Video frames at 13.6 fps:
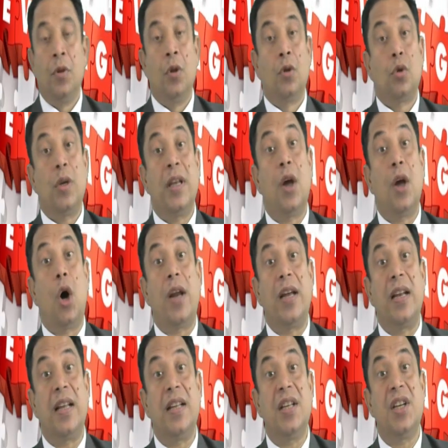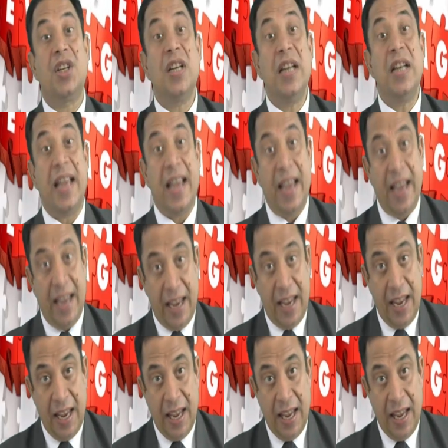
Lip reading: So in organization A,